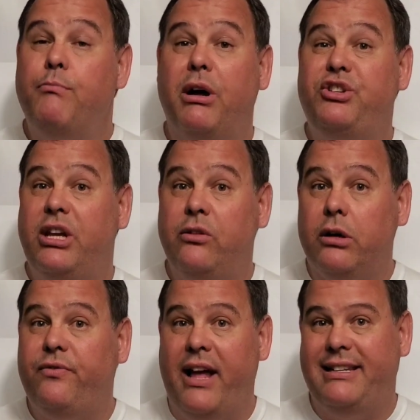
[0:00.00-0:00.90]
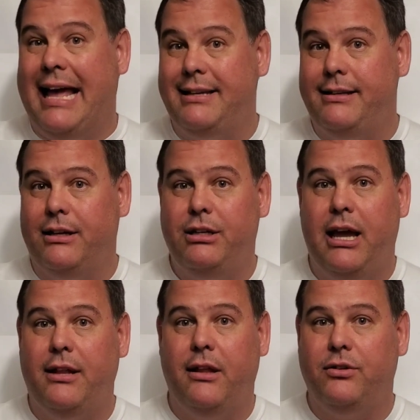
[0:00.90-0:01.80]
But she looked fantastic. She
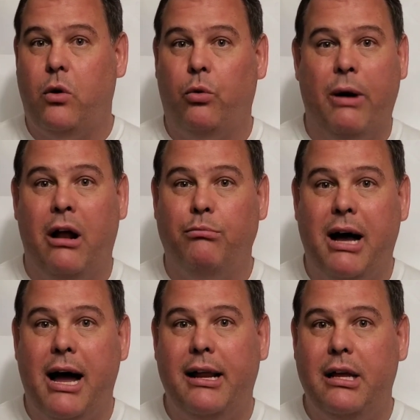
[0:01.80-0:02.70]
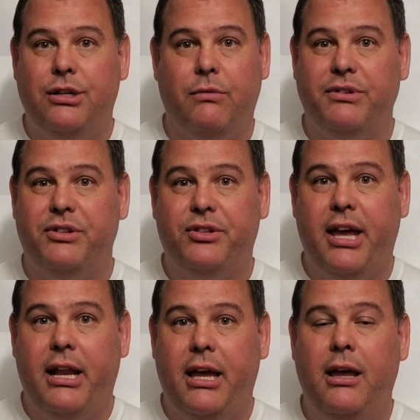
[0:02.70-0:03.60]
had the total round body. She wasn't
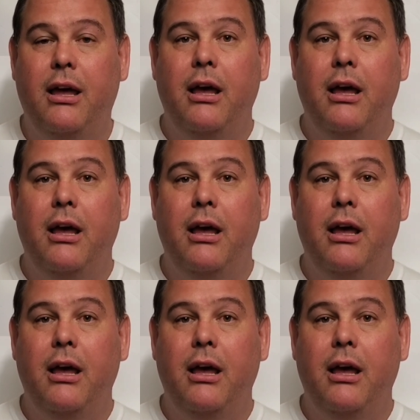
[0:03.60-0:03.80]
skinny.